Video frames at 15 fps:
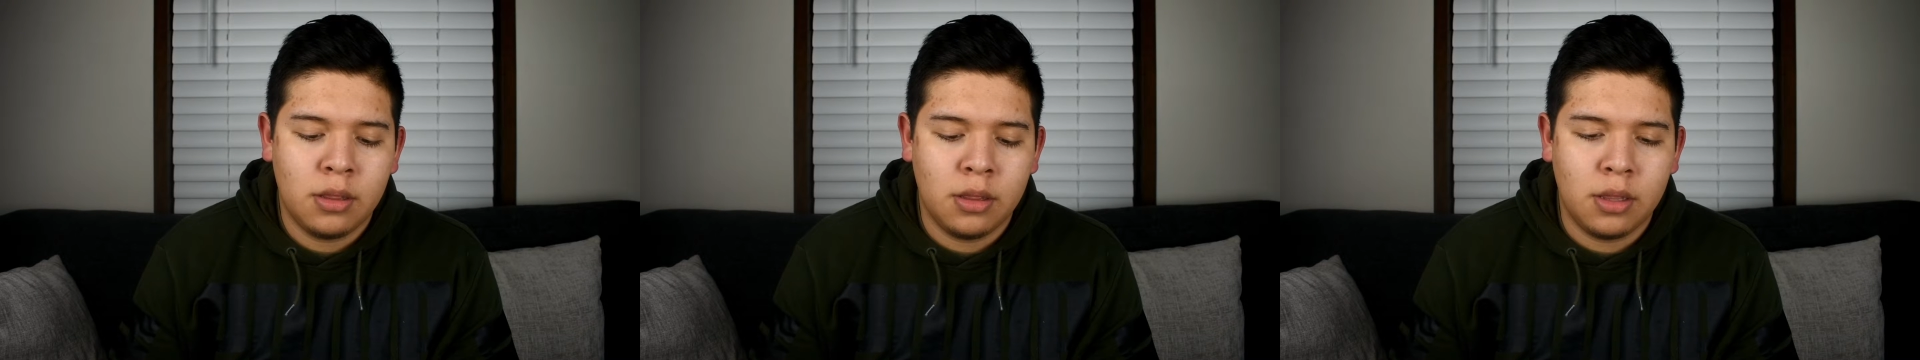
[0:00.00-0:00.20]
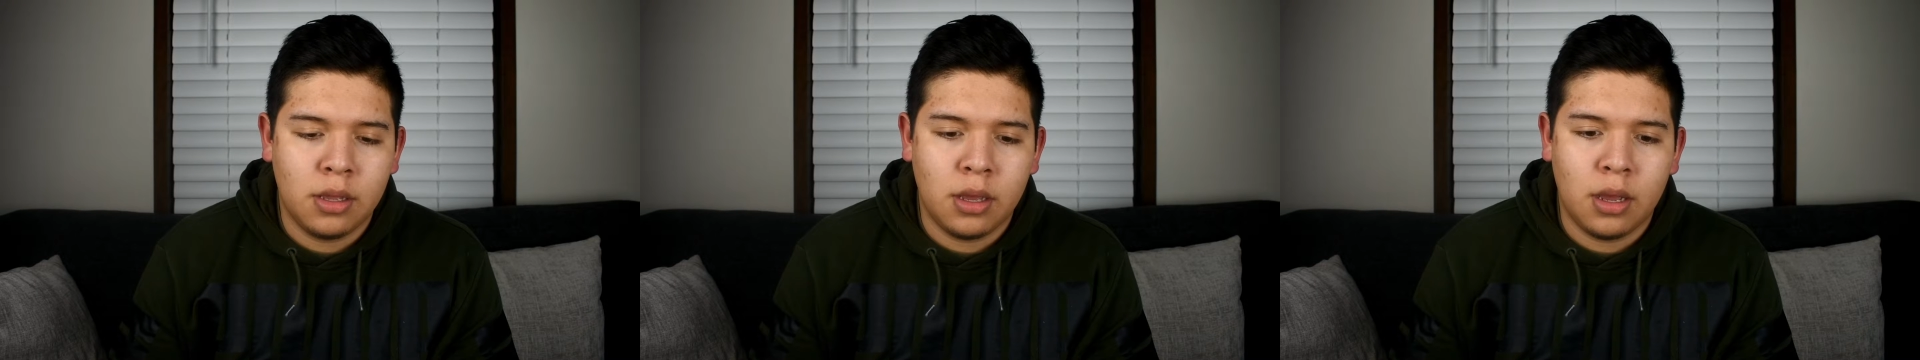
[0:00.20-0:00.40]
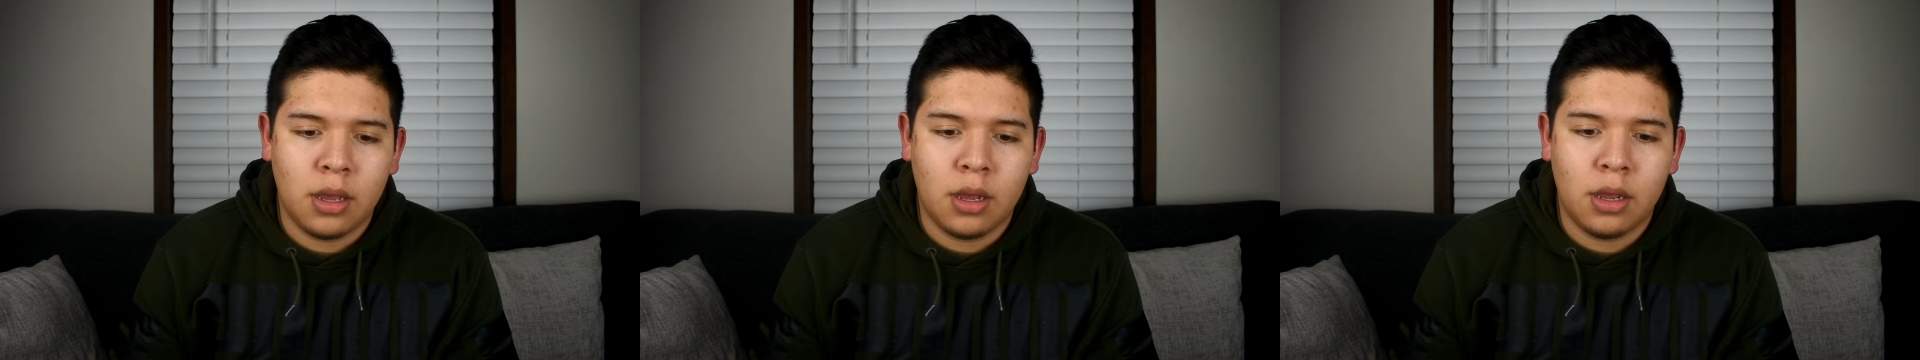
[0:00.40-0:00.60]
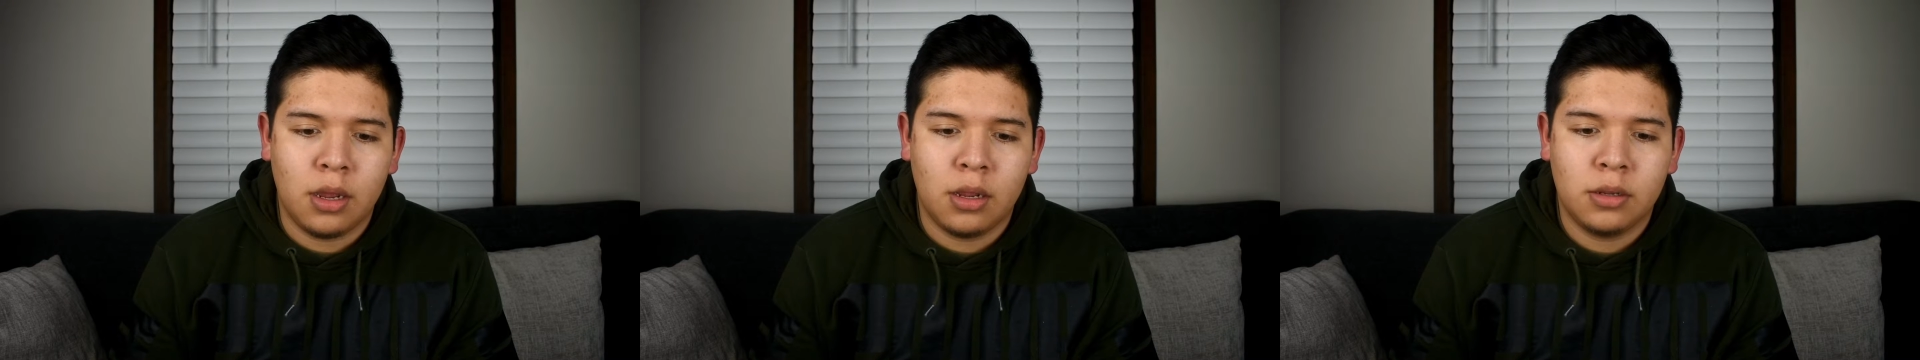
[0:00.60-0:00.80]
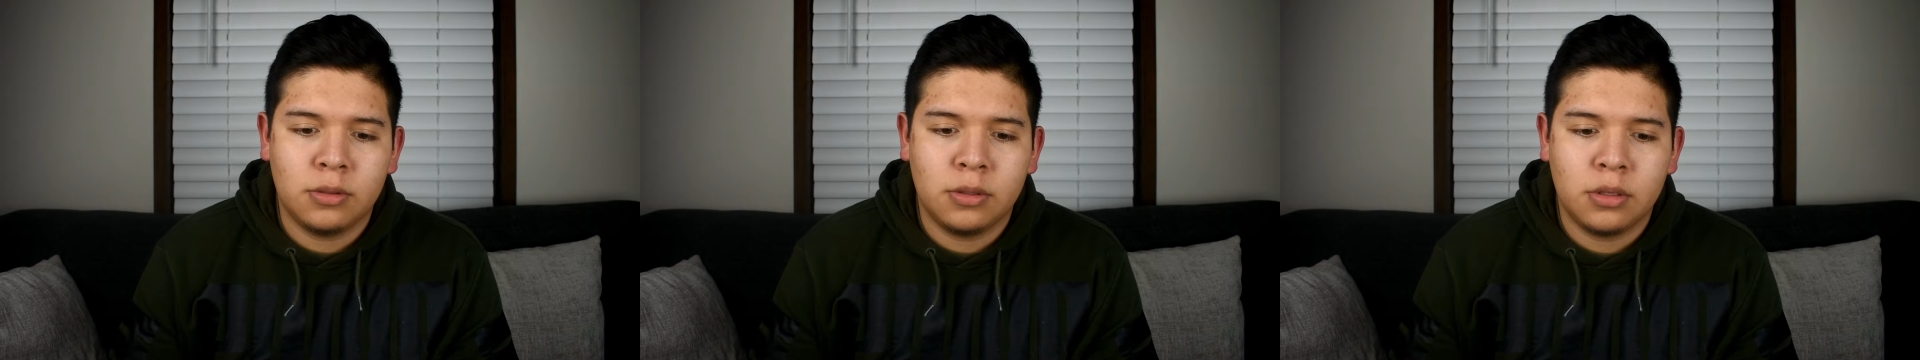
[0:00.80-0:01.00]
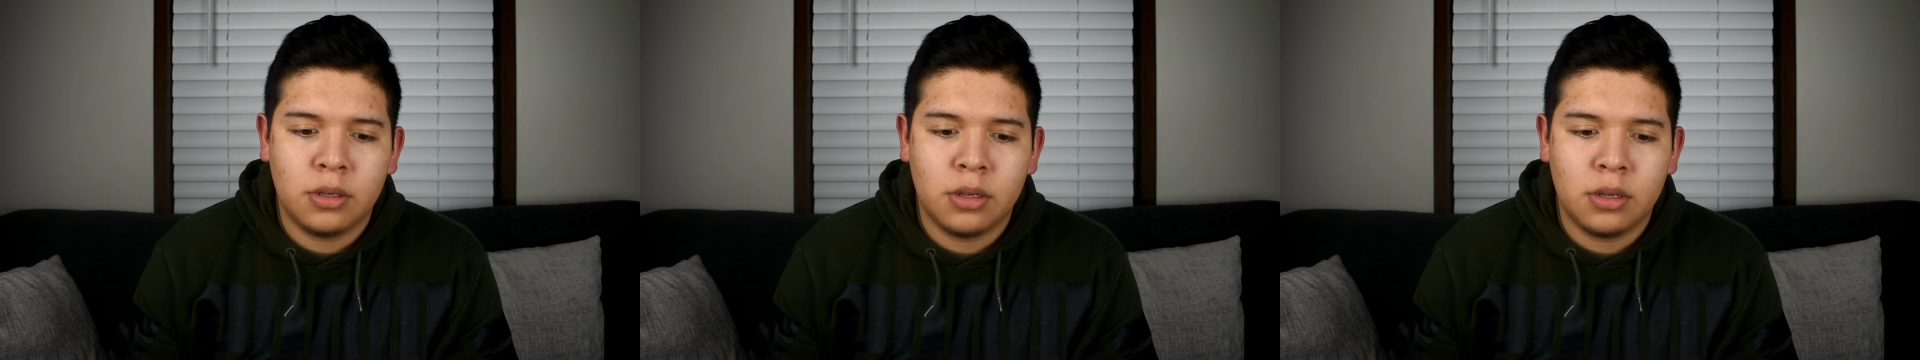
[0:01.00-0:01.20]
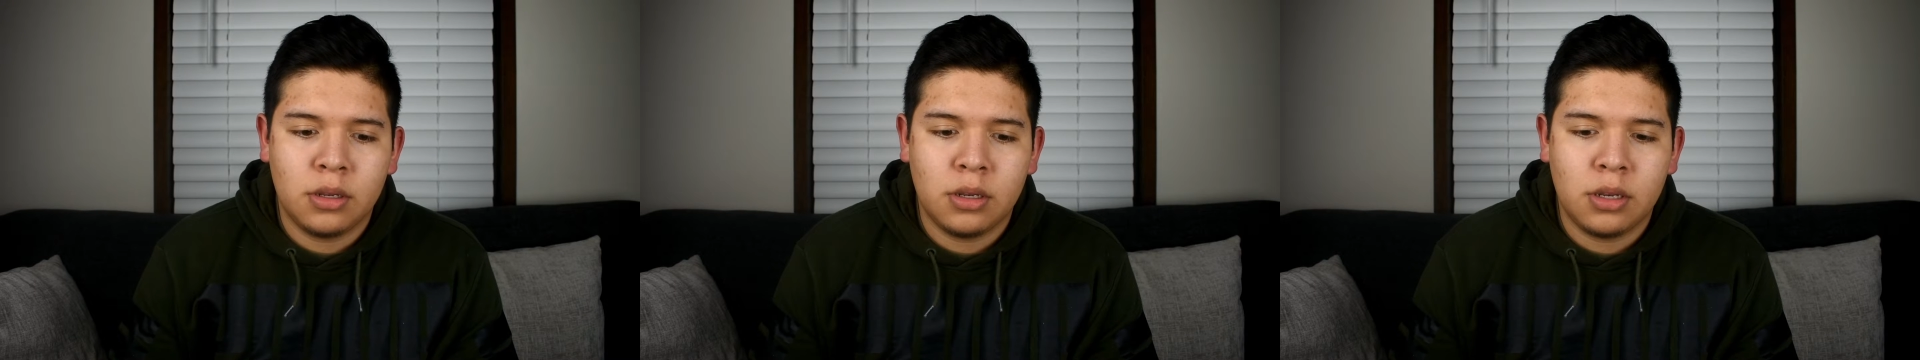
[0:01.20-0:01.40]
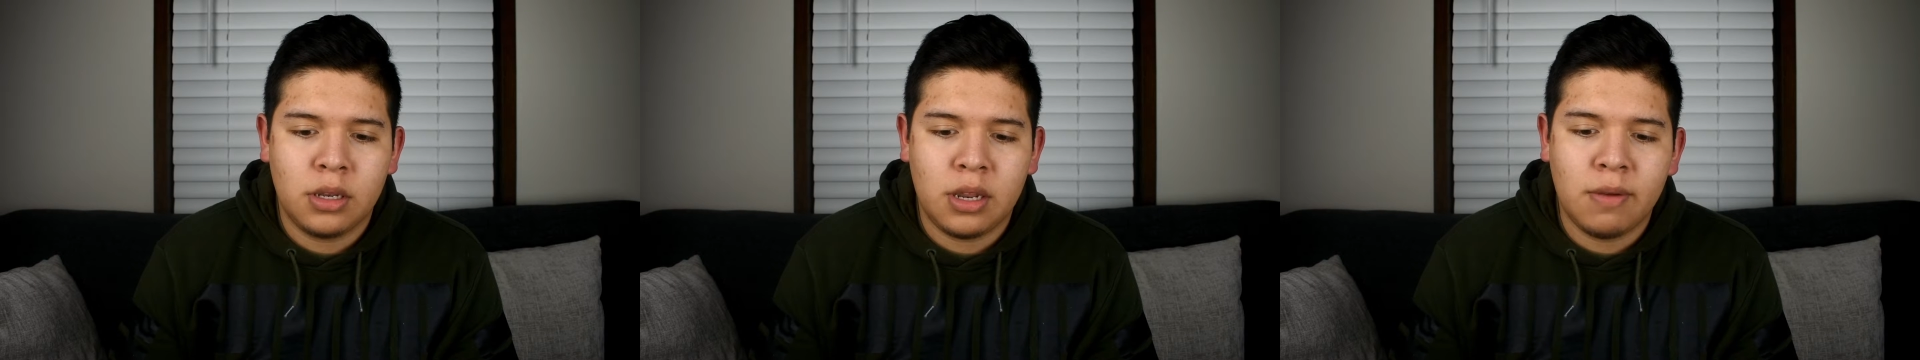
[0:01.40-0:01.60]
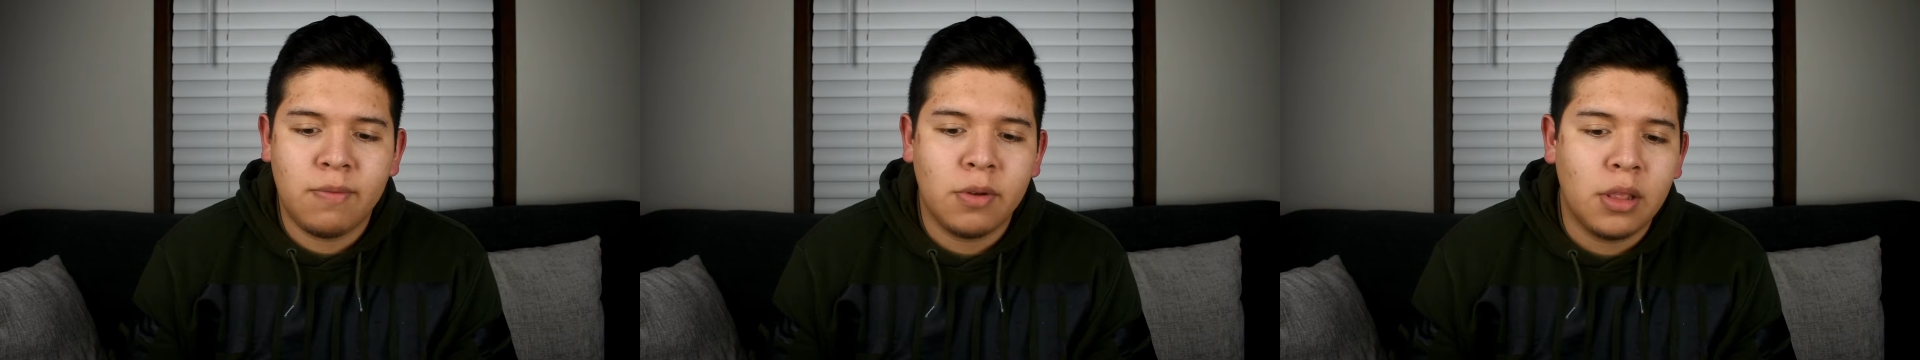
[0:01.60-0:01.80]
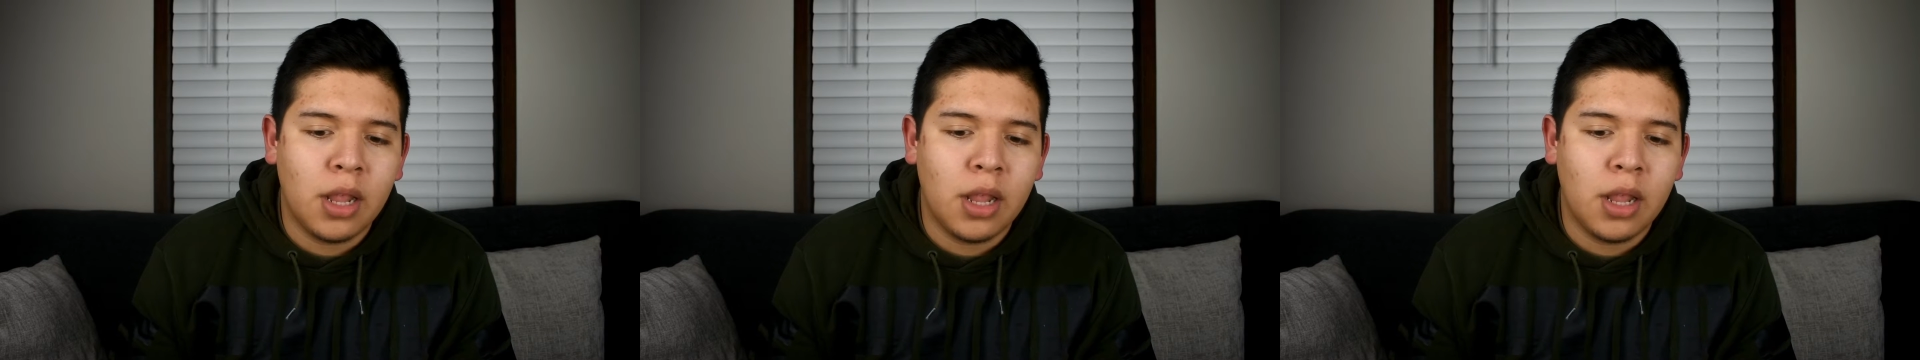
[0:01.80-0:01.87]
the different